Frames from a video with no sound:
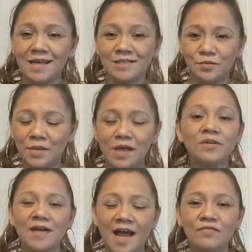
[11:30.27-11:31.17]
to be able
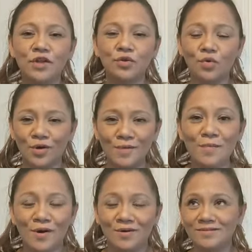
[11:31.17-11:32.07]
to have a
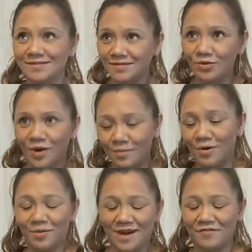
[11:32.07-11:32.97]
normal,
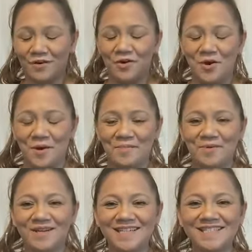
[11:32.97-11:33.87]
normal, whatever normal
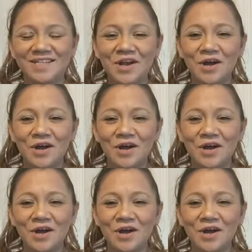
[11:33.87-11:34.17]
is,